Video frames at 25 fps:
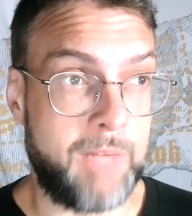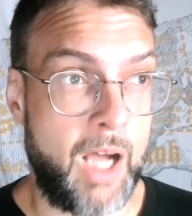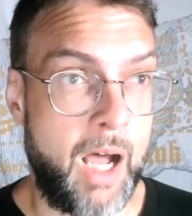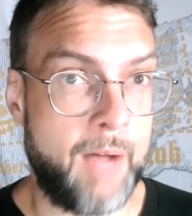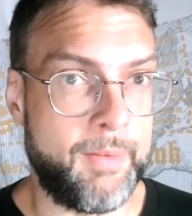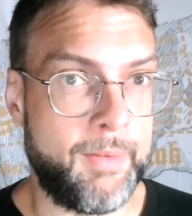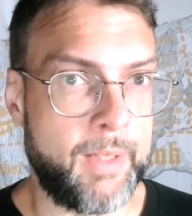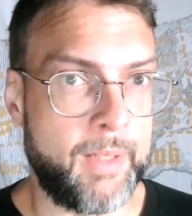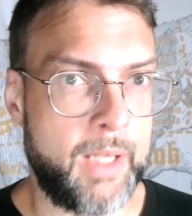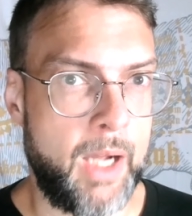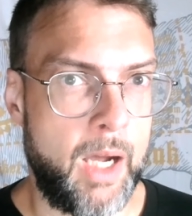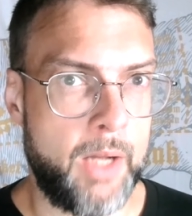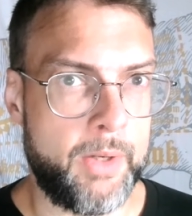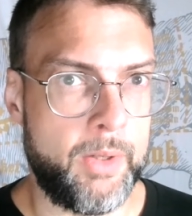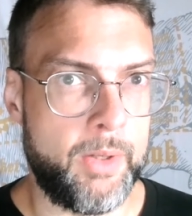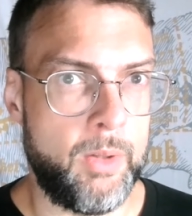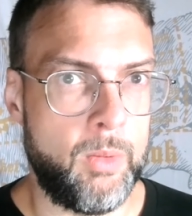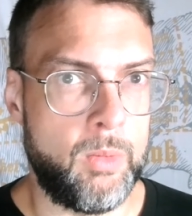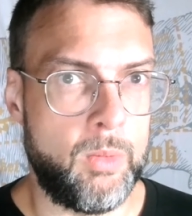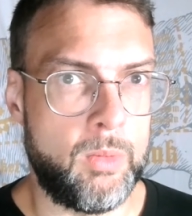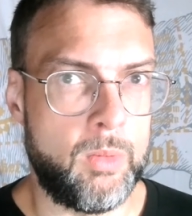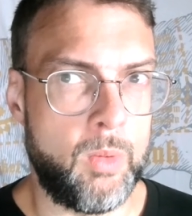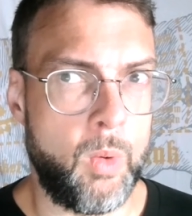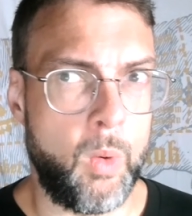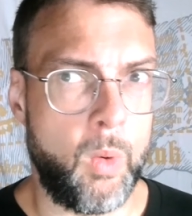
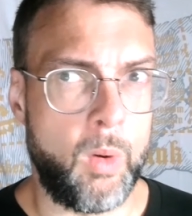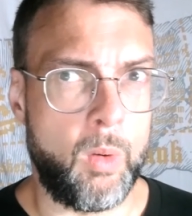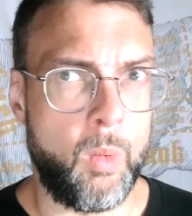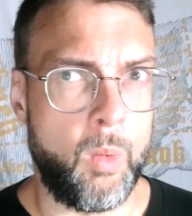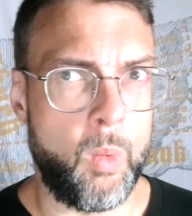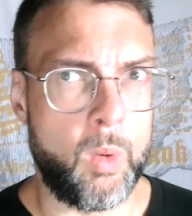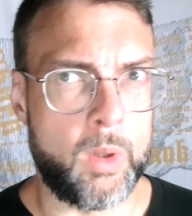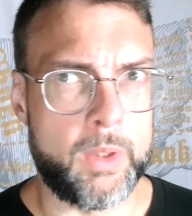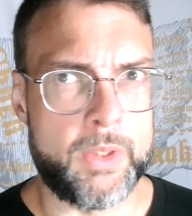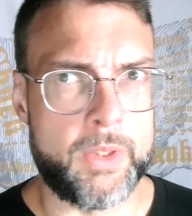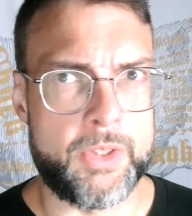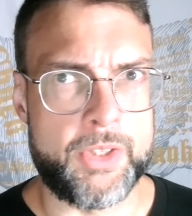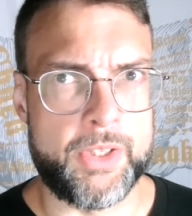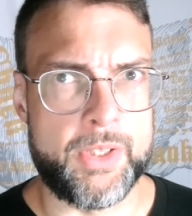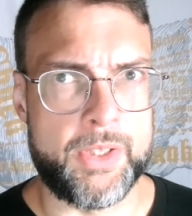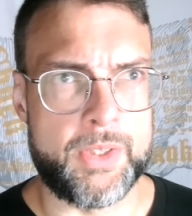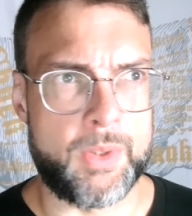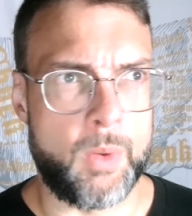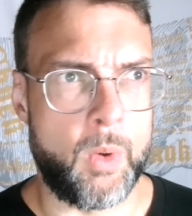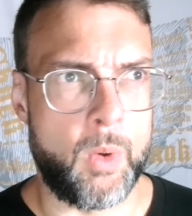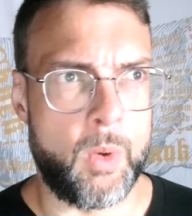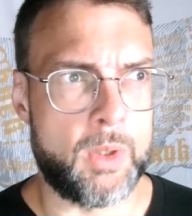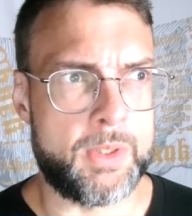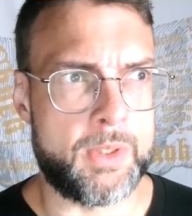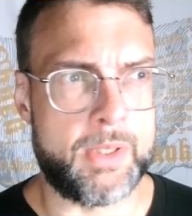avocado or
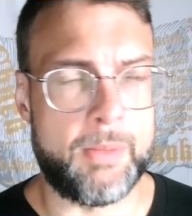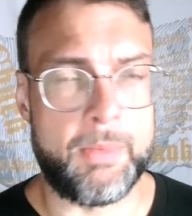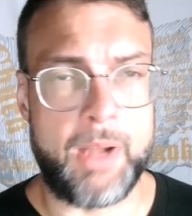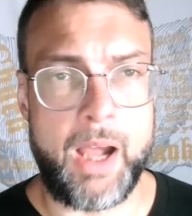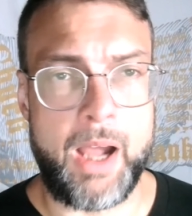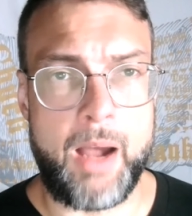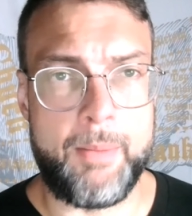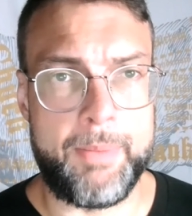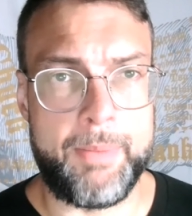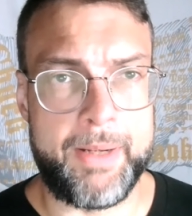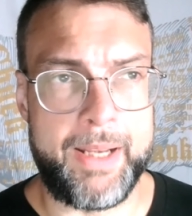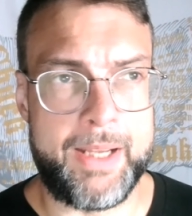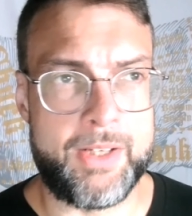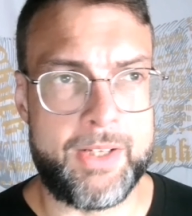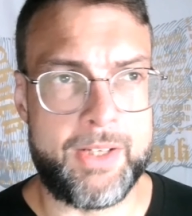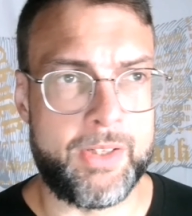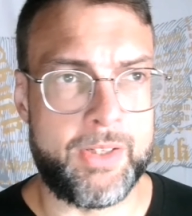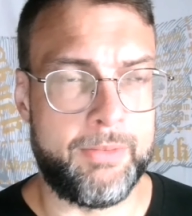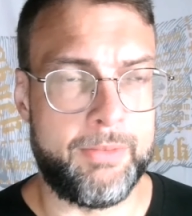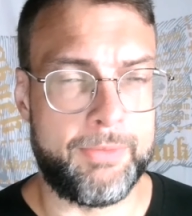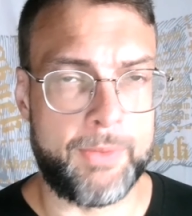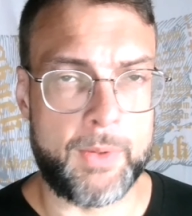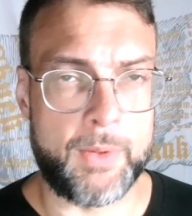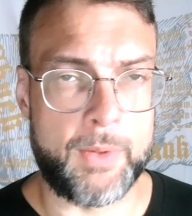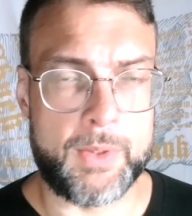oranges or some
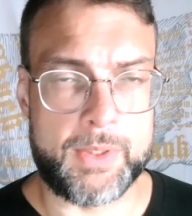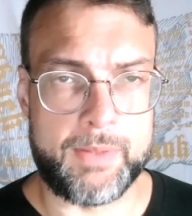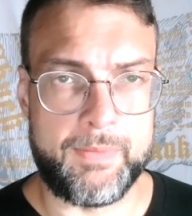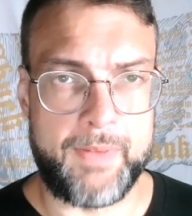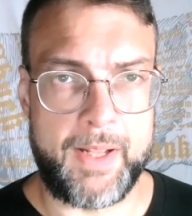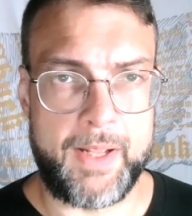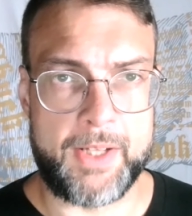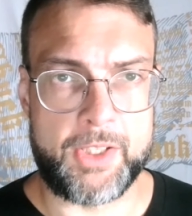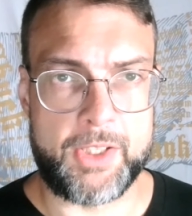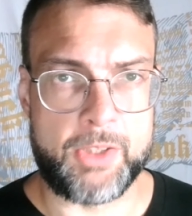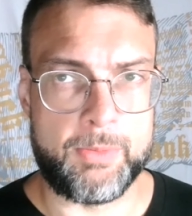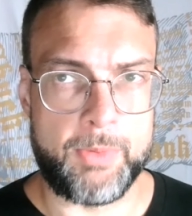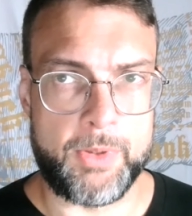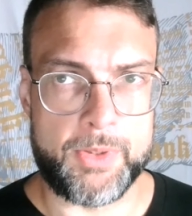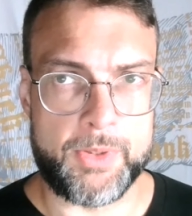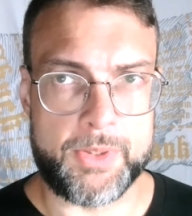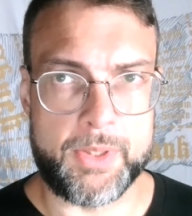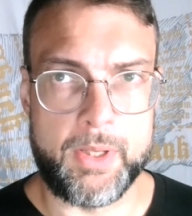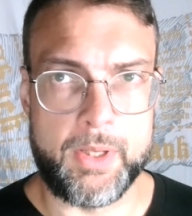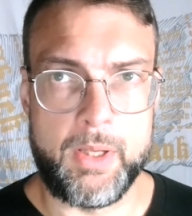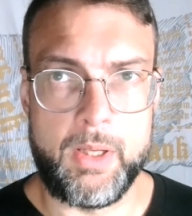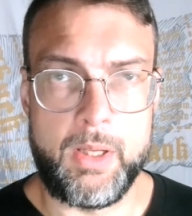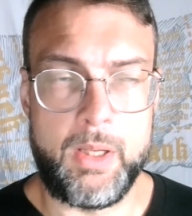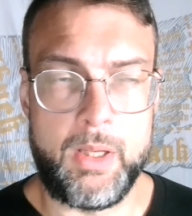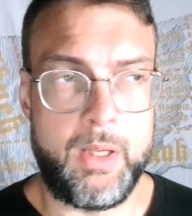combination of fruits and
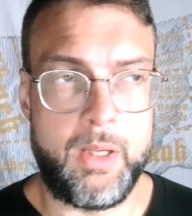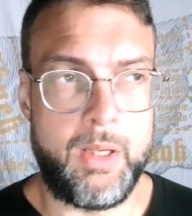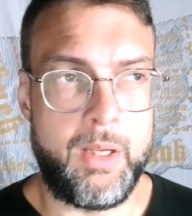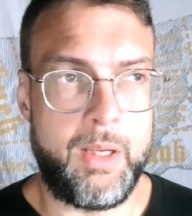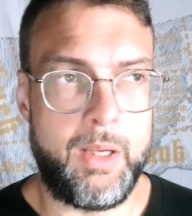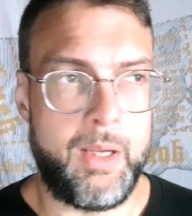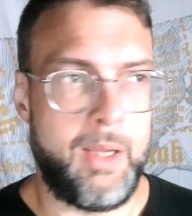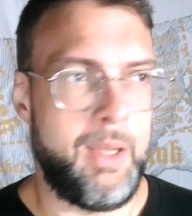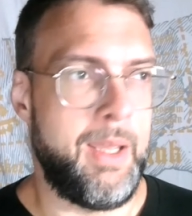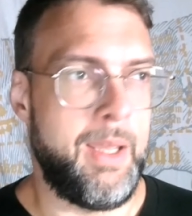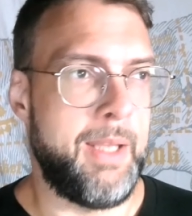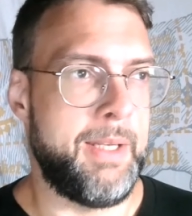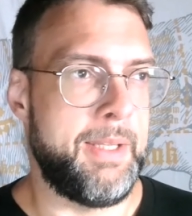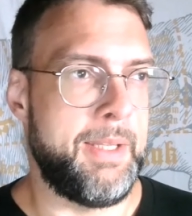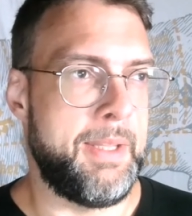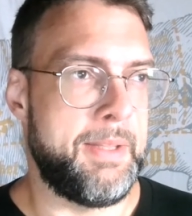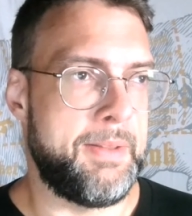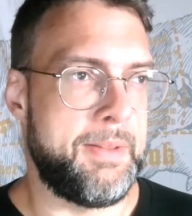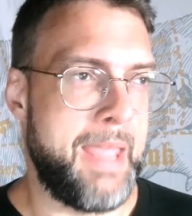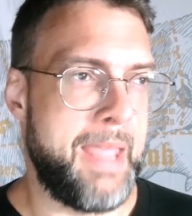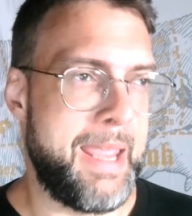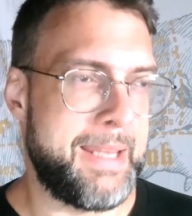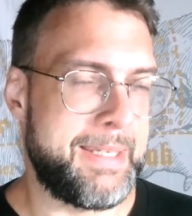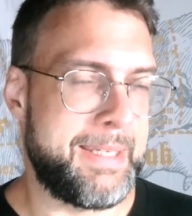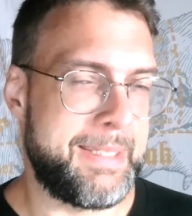vegetables and
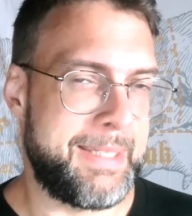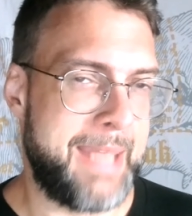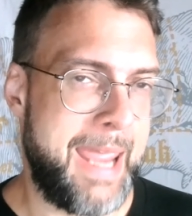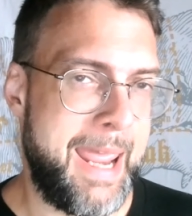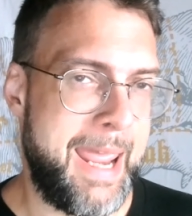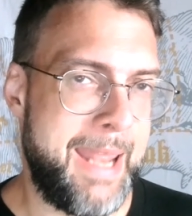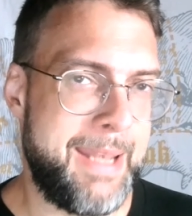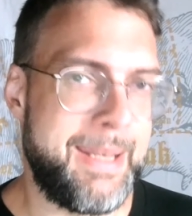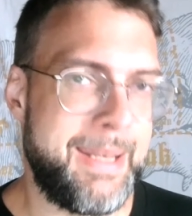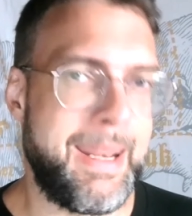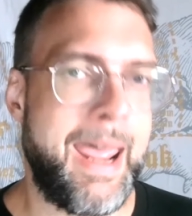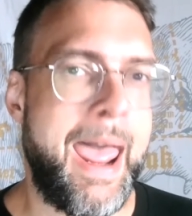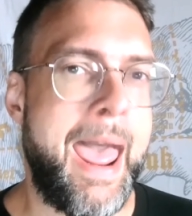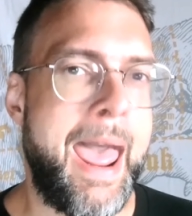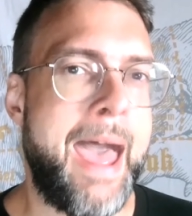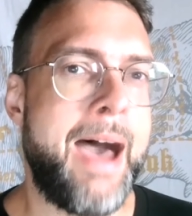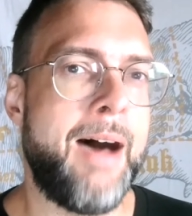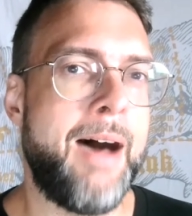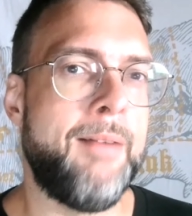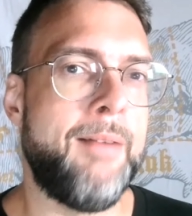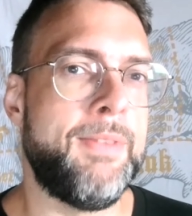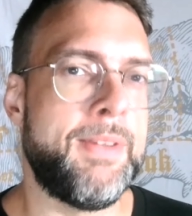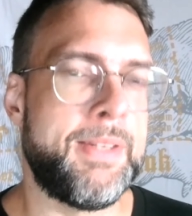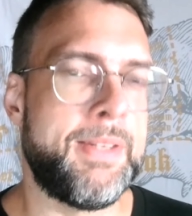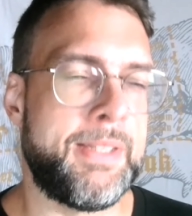they tend to
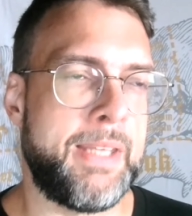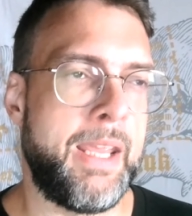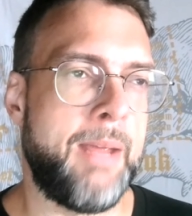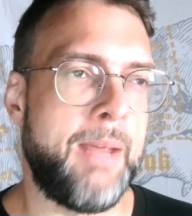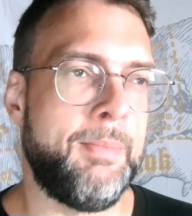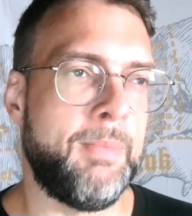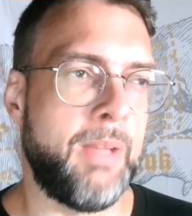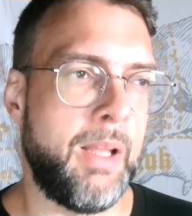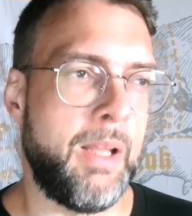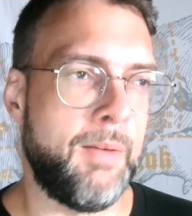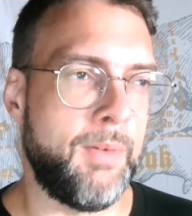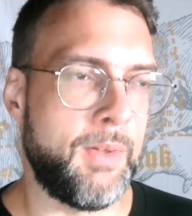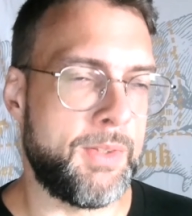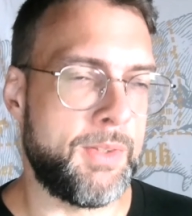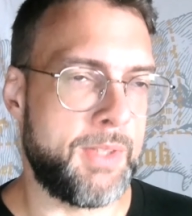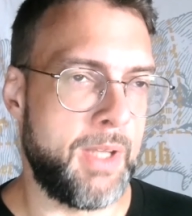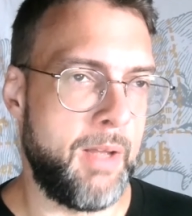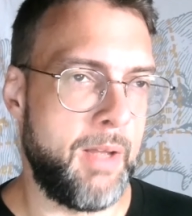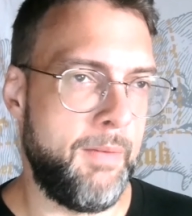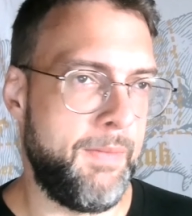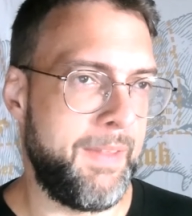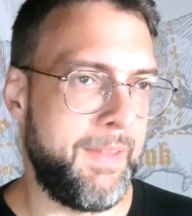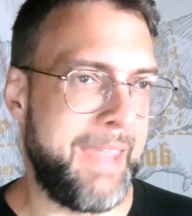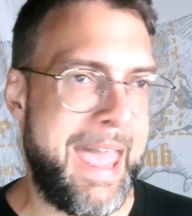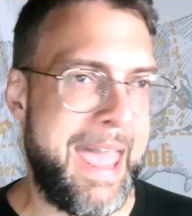have the same levels
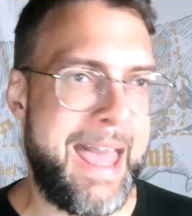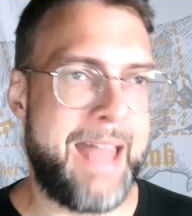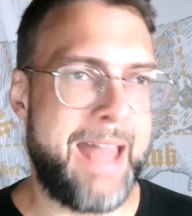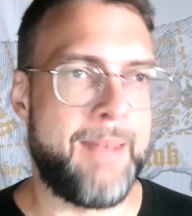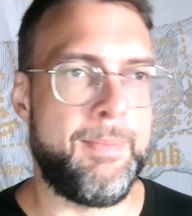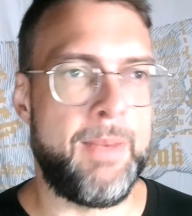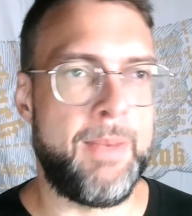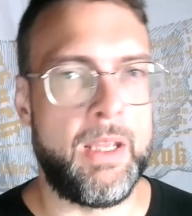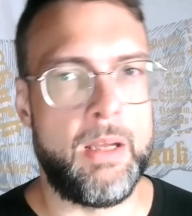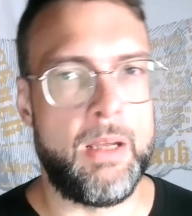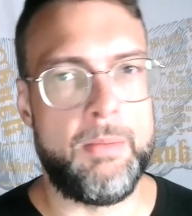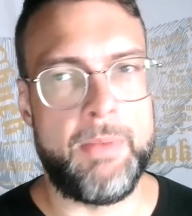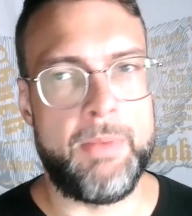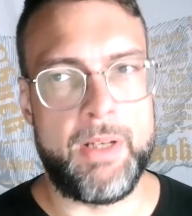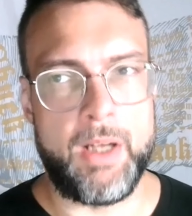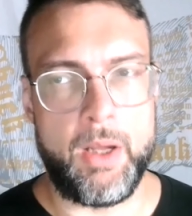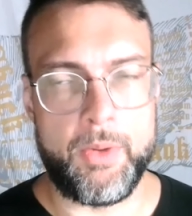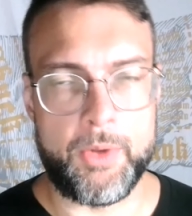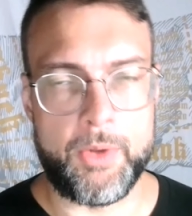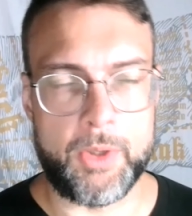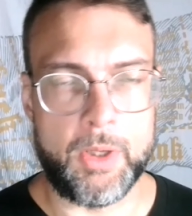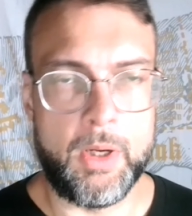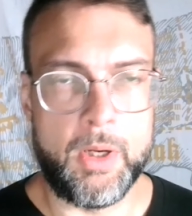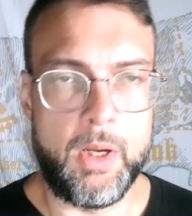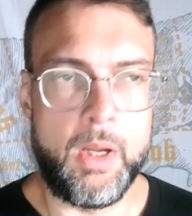of cadmium and
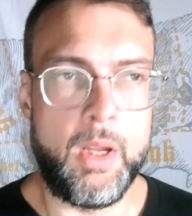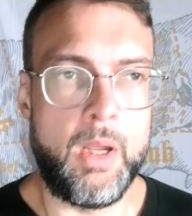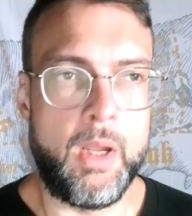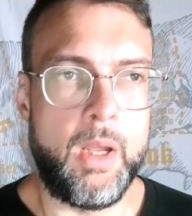other